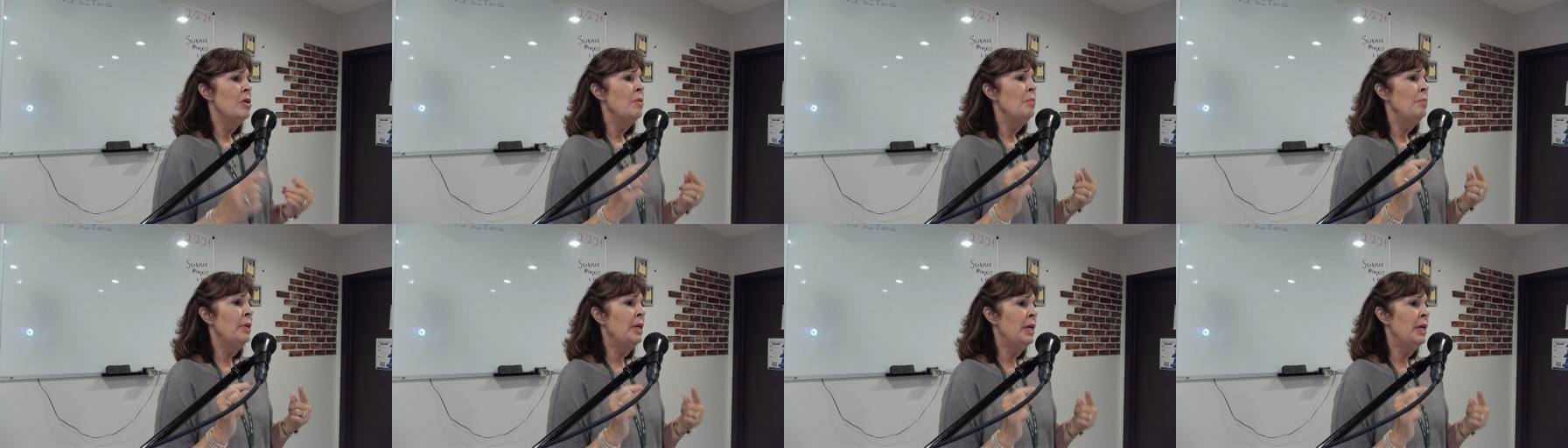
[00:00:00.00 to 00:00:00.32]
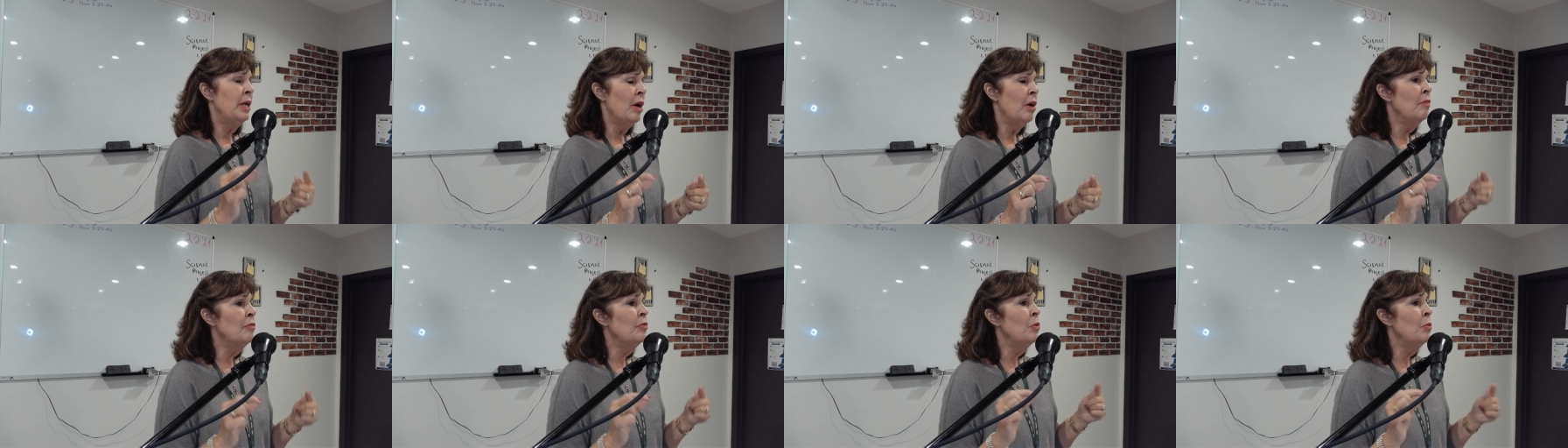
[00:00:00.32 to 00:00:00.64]
Be
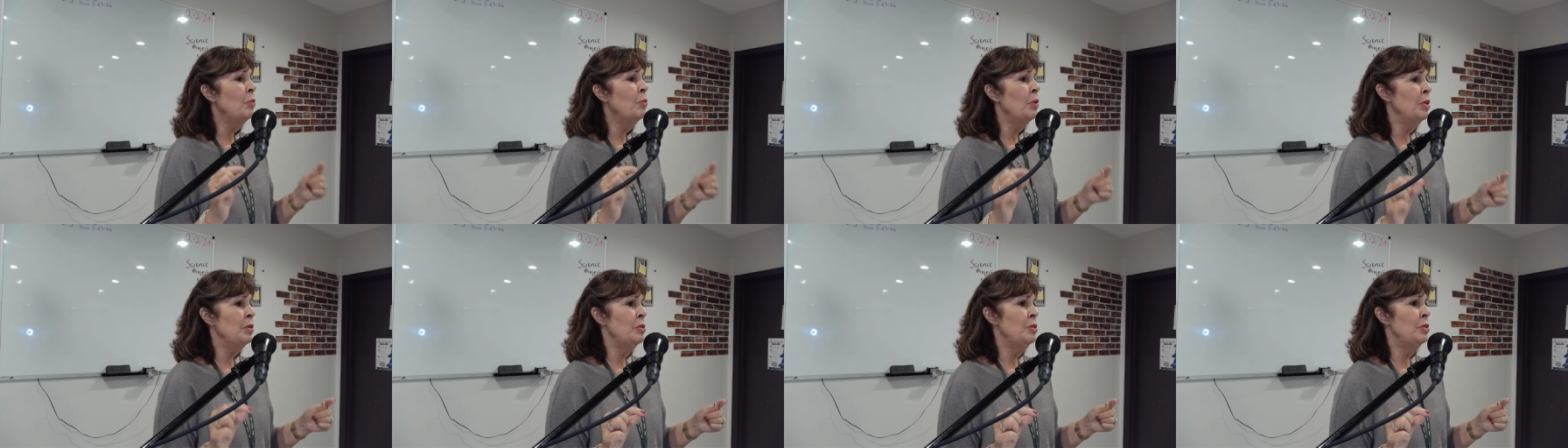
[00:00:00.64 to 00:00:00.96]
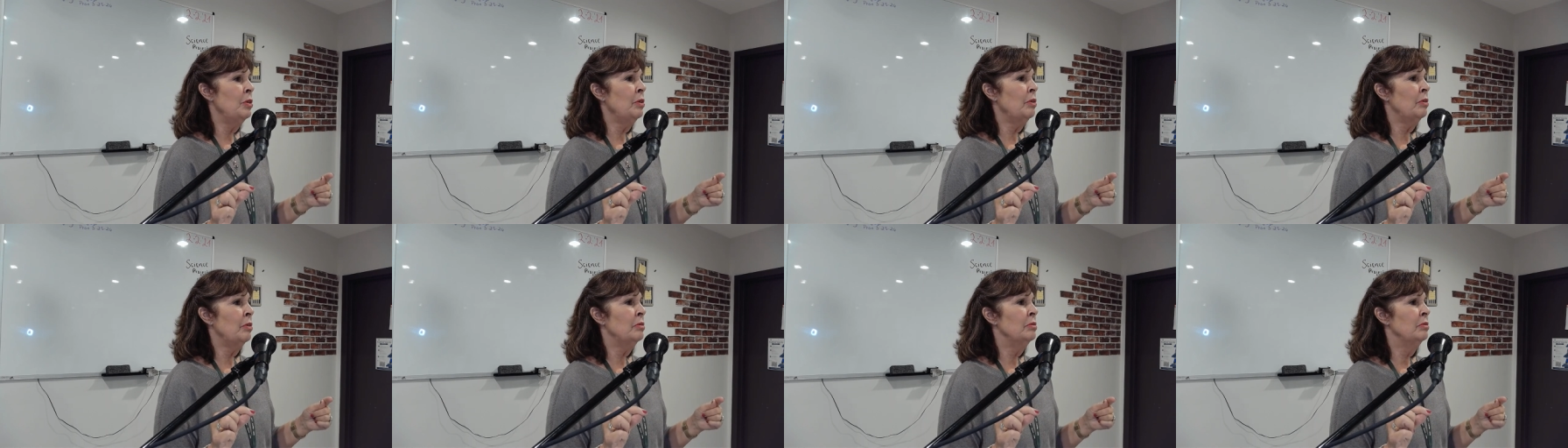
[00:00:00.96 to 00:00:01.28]
careful what you
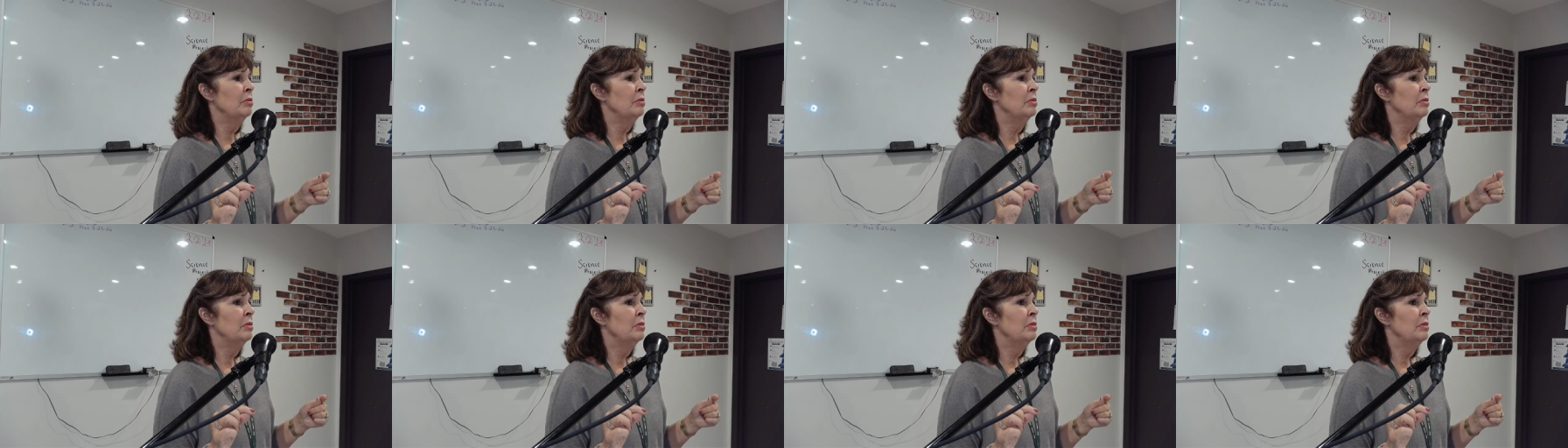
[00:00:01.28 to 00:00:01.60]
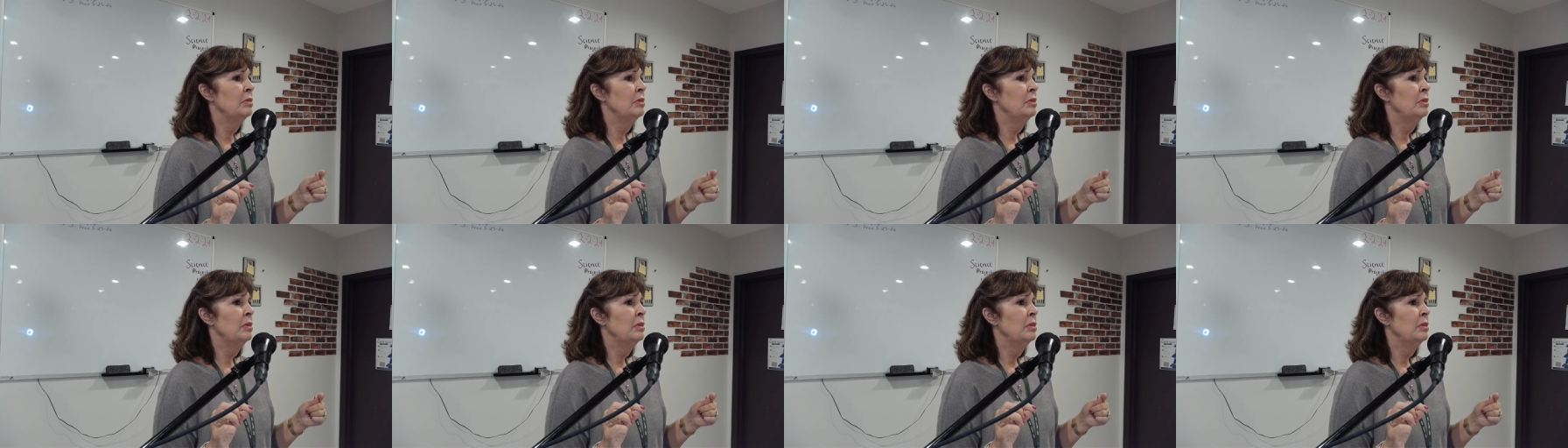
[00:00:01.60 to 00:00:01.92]
do
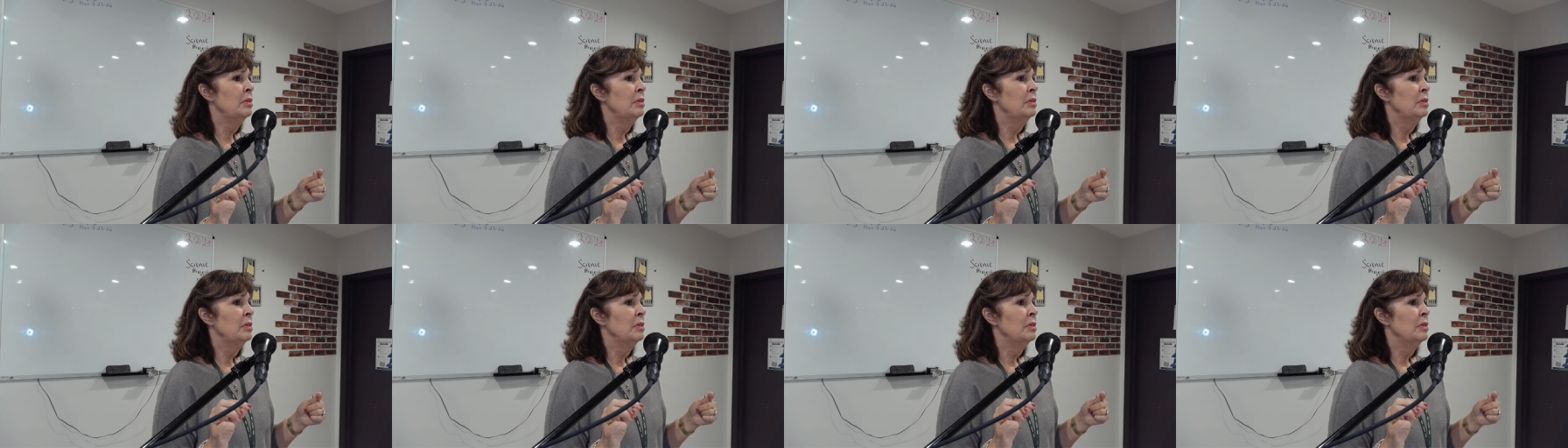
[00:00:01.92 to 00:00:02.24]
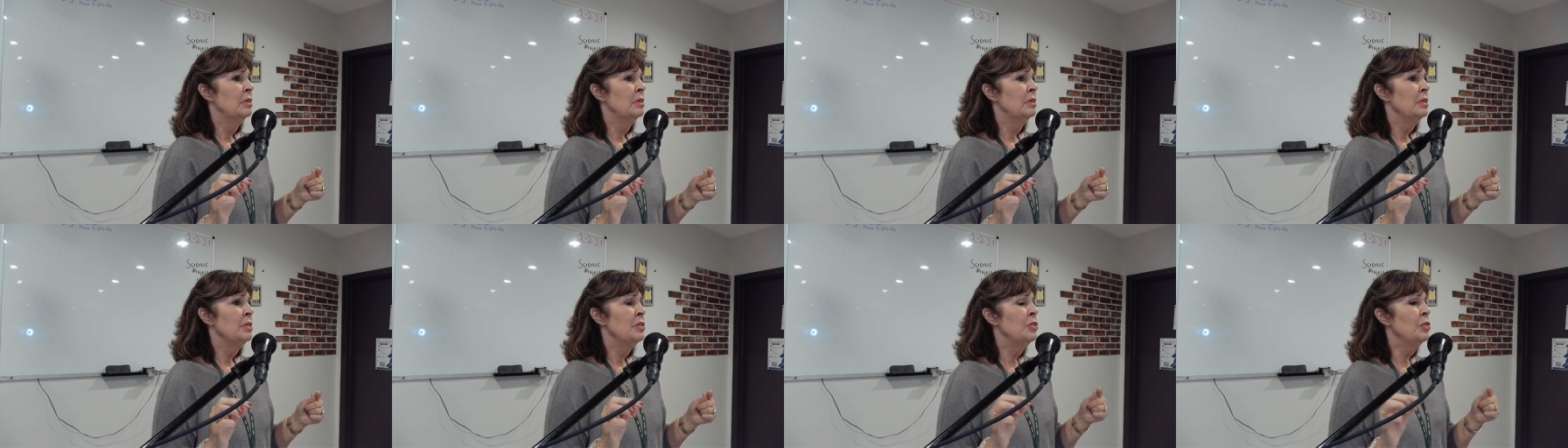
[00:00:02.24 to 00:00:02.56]

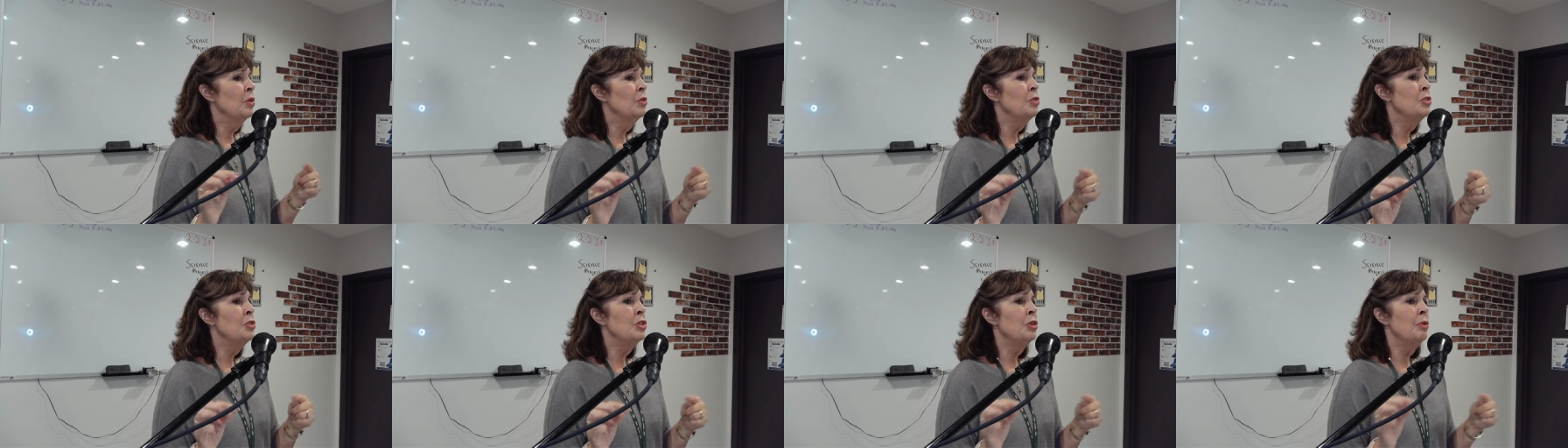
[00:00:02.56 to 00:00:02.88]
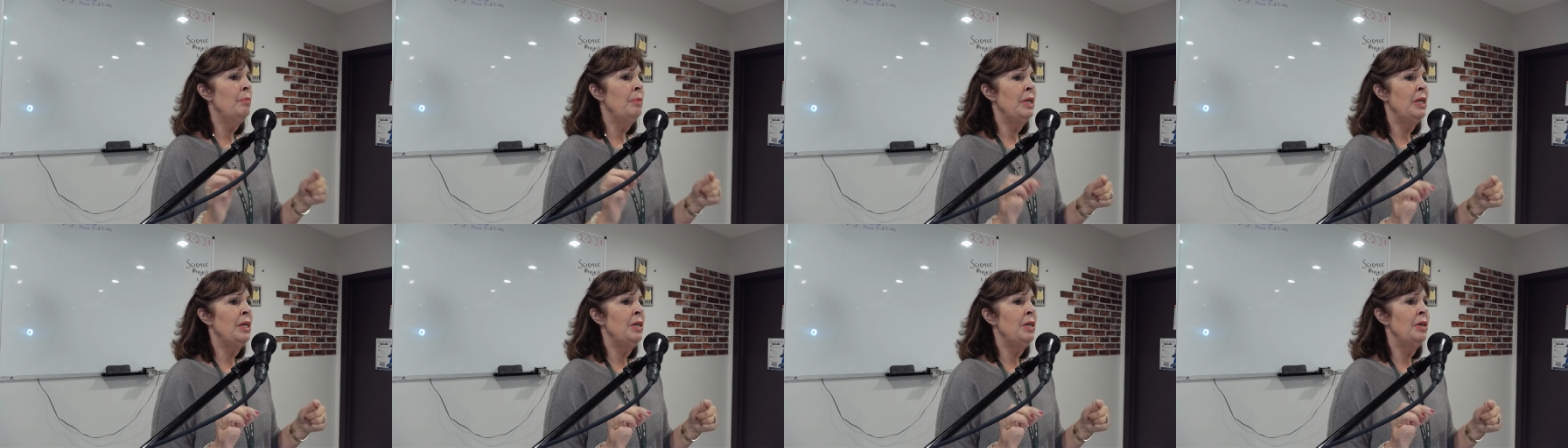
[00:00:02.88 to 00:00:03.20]
social
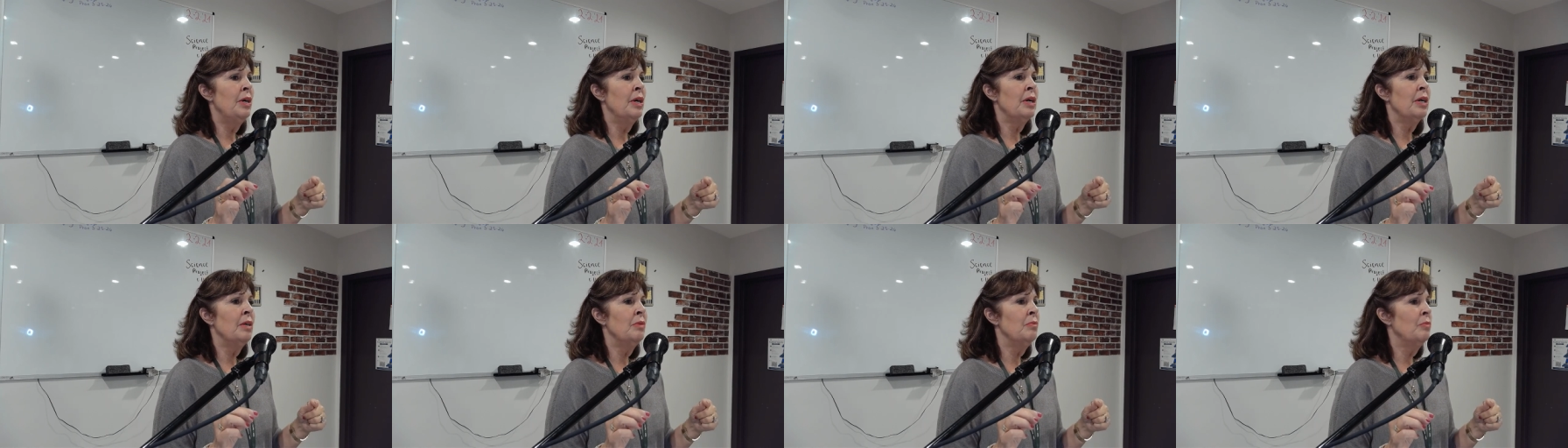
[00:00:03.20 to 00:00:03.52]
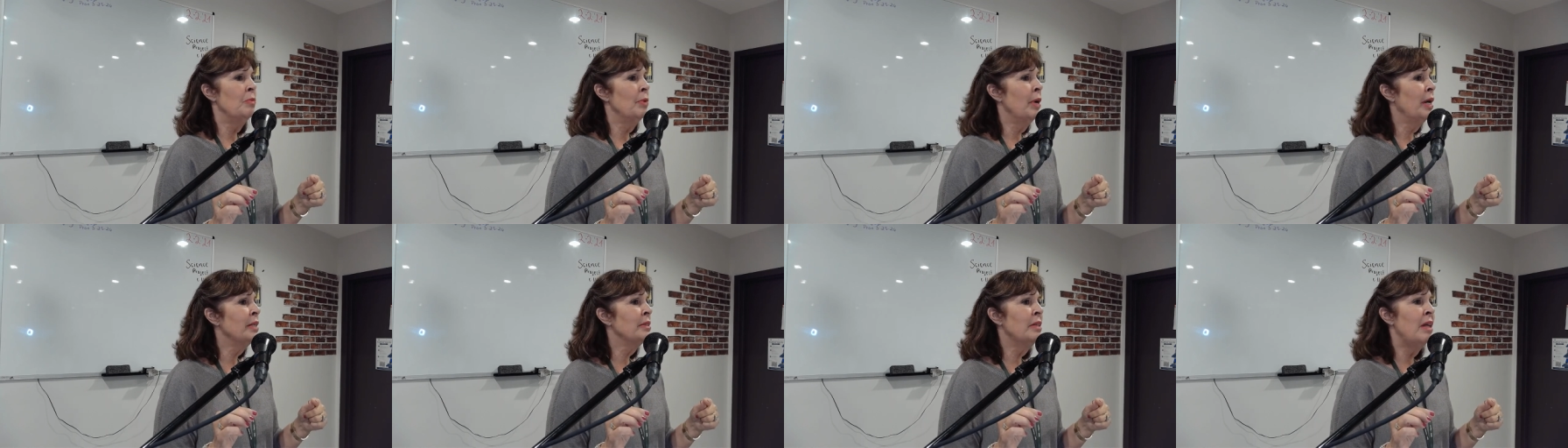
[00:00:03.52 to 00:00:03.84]
media can
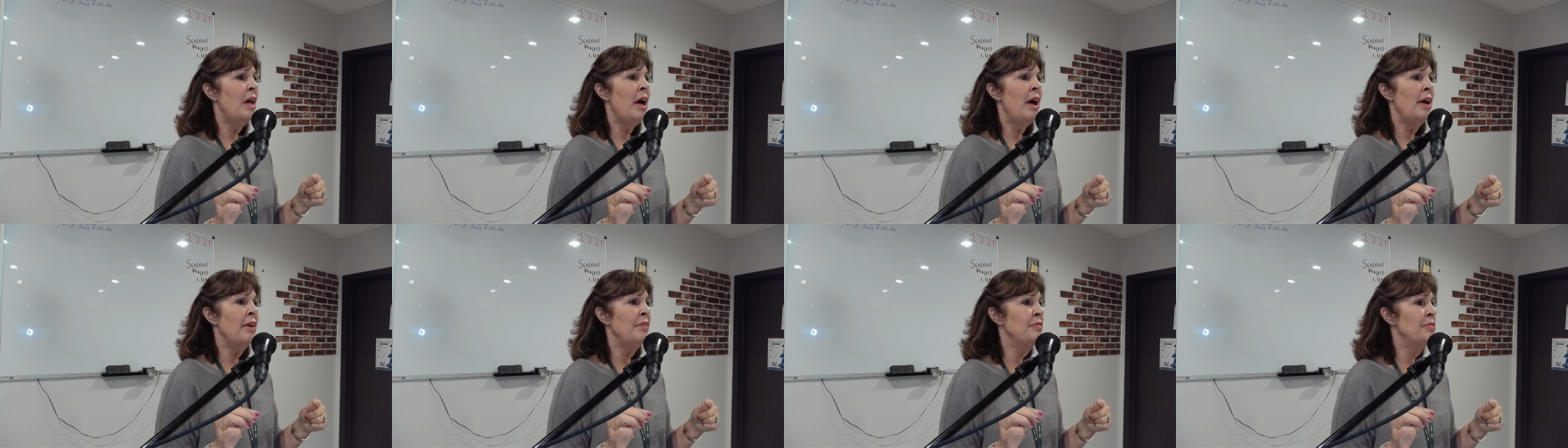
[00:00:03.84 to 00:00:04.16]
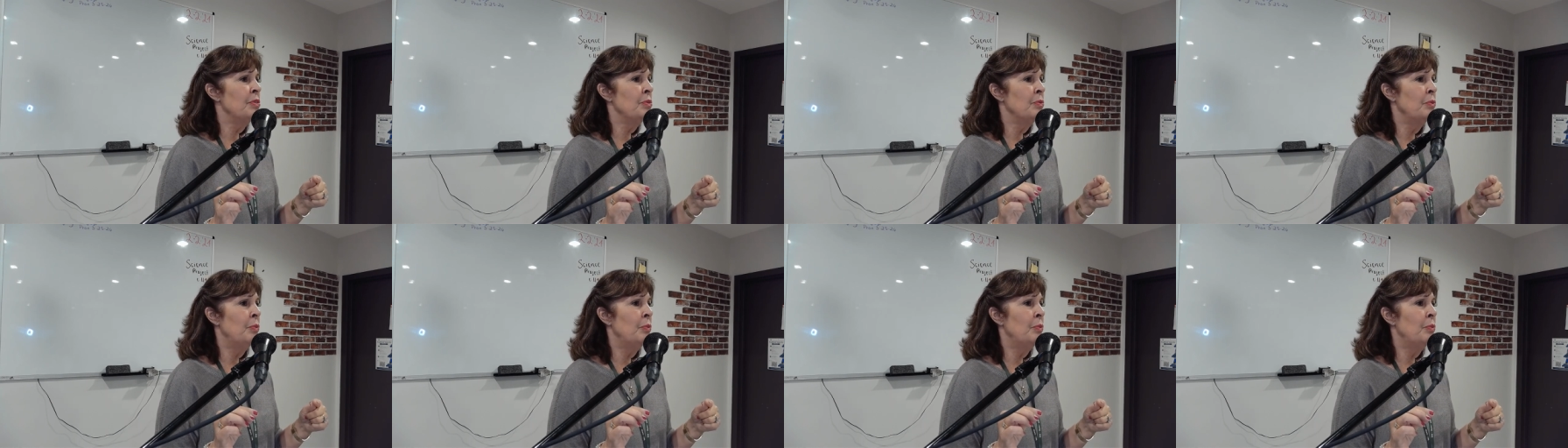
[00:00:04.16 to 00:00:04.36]
wreck lives.